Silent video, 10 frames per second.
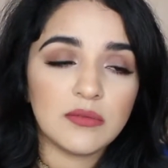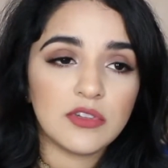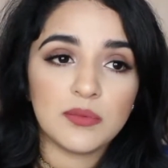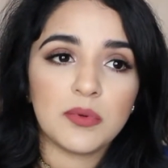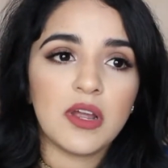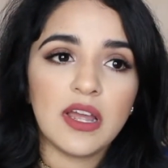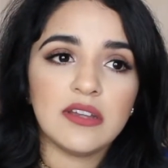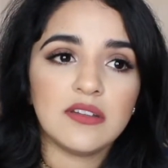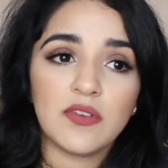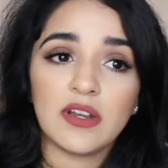
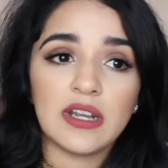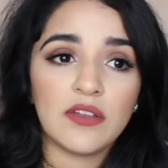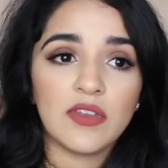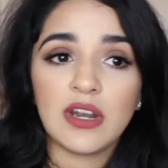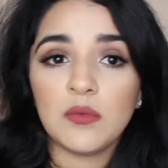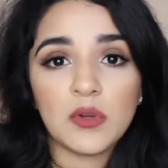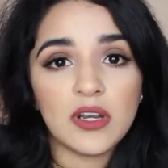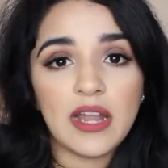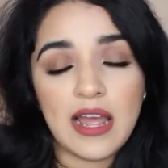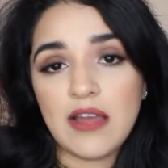surprised to find out that I
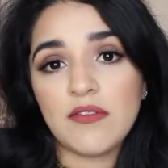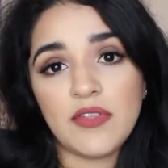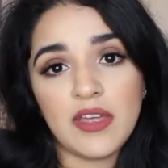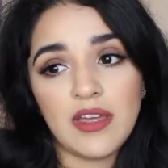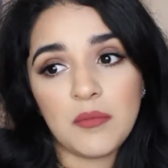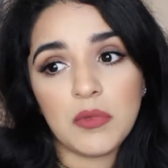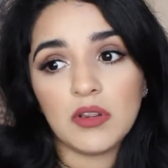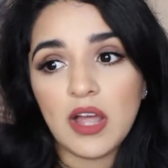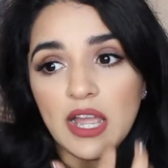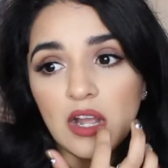wouldn't have them
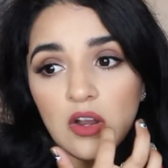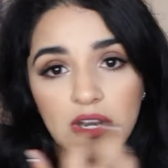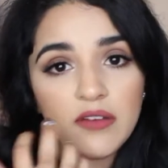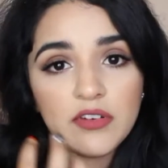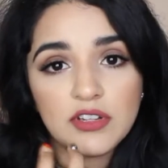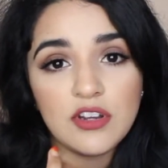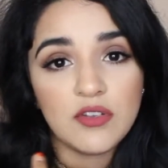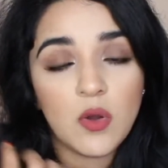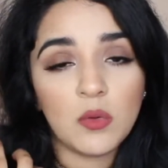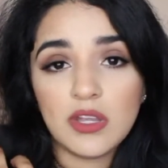like on every
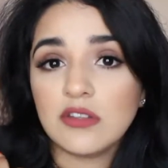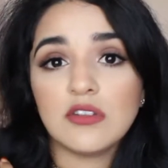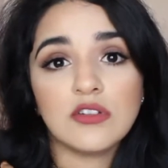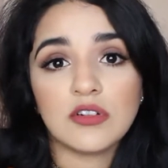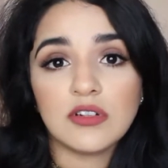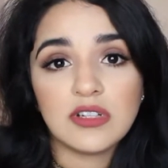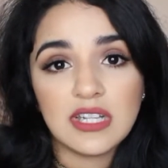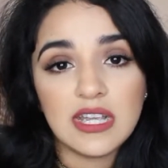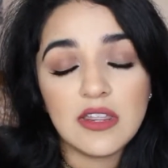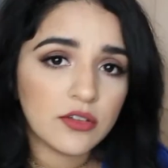tooth, only certain
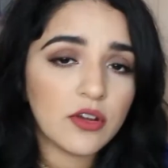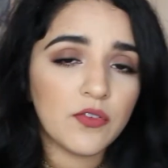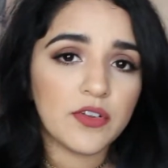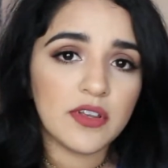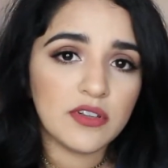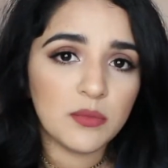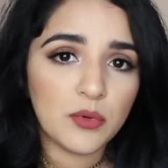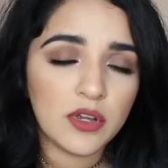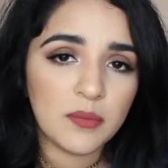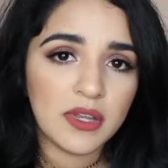teeth. So for this
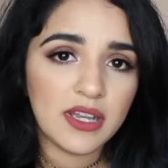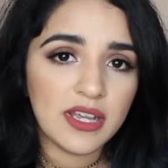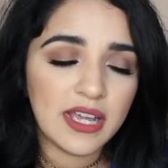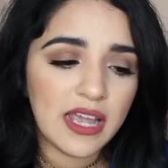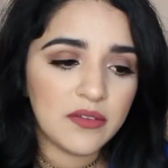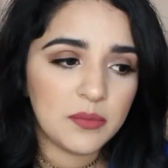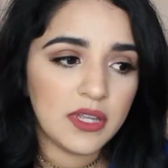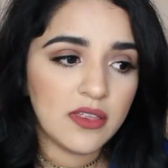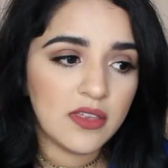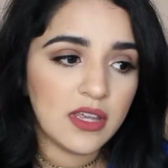appointment, he gave
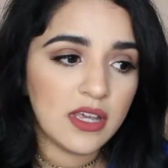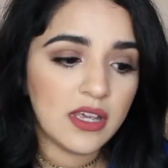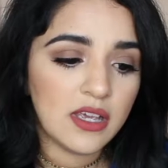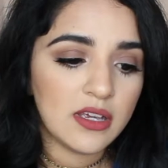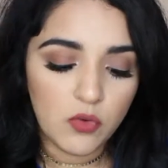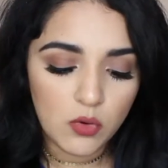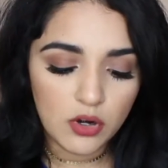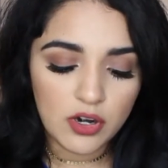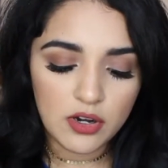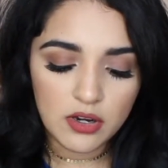me
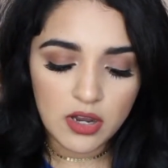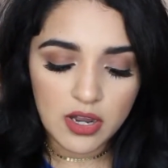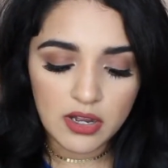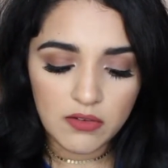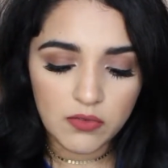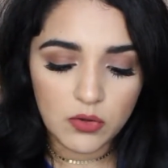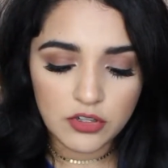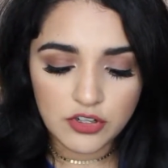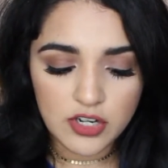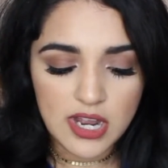I got 4
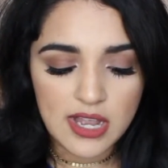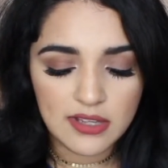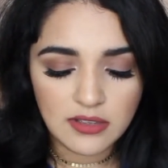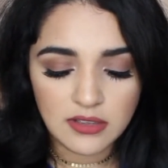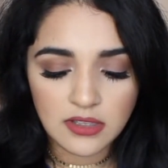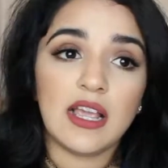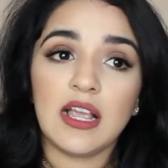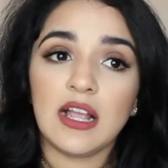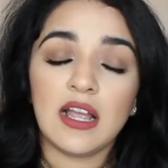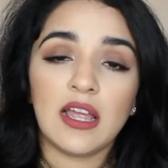trays,
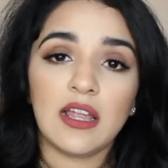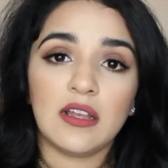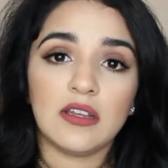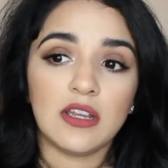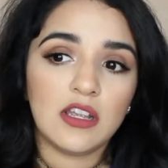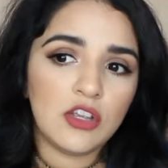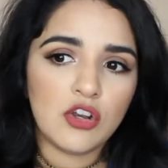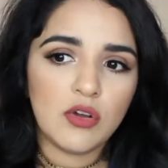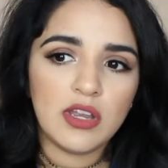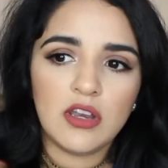and you
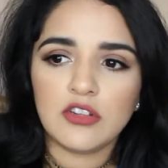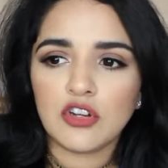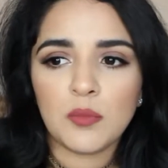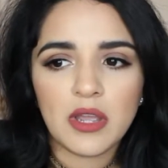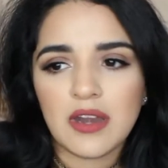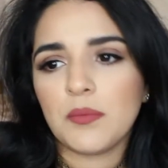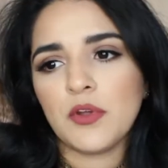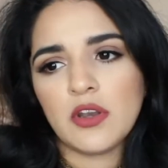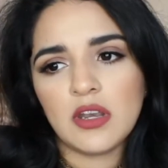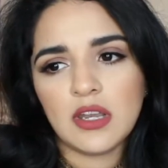know, he showed me how to
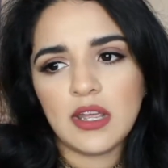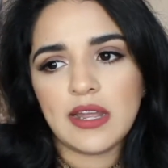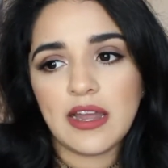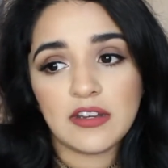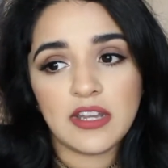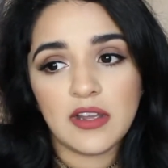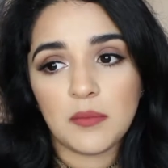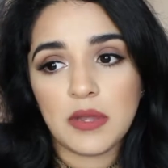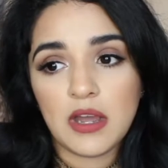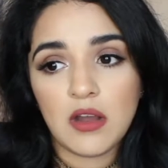put it in, how to take
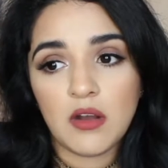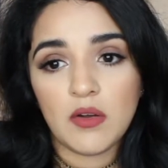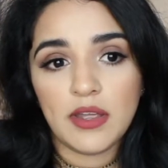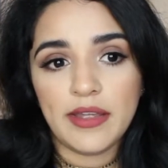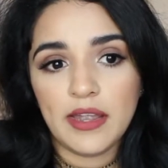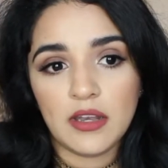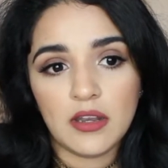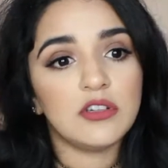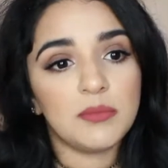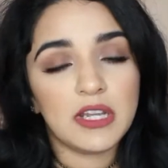them out,
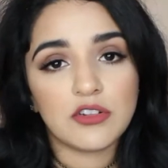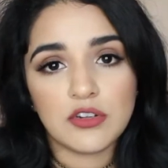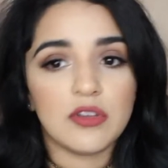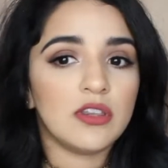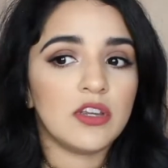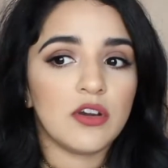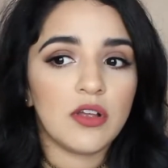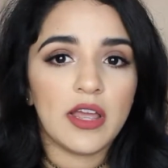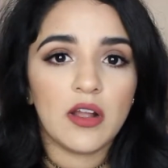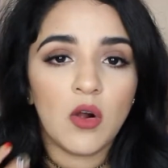and to make sure that they're
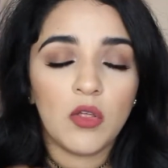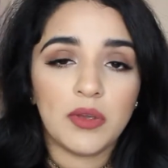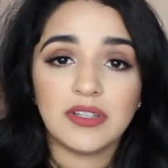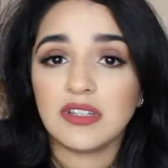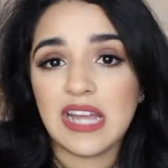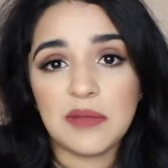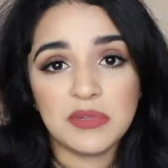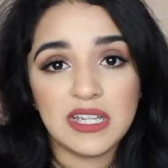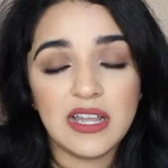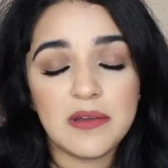like all the way
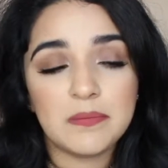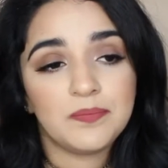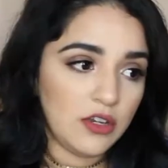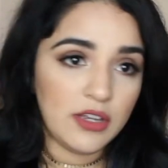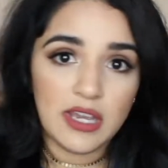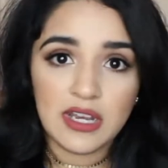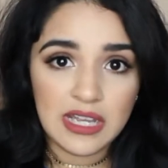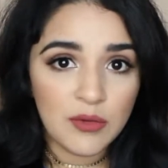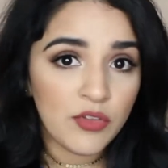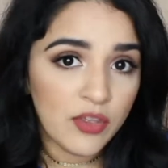snapped in. You can't
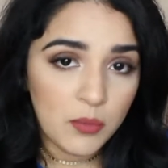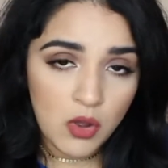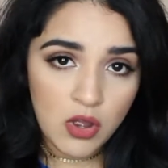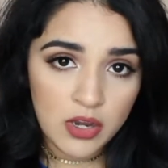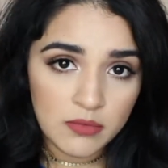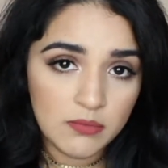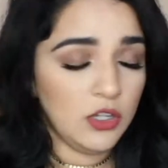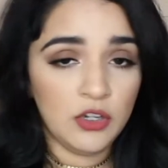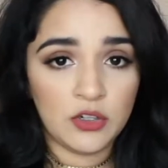eat with them on. You